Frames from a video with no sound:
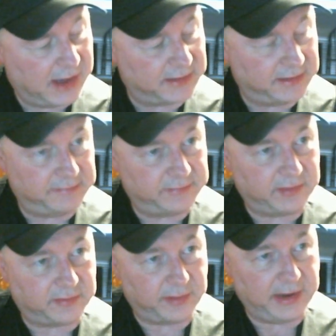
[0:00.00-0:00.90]
octaves
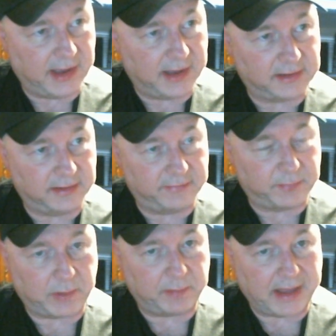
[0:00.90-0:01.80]
to 3
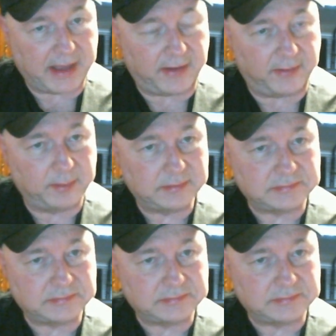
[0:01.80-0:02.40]
octaves per pattern.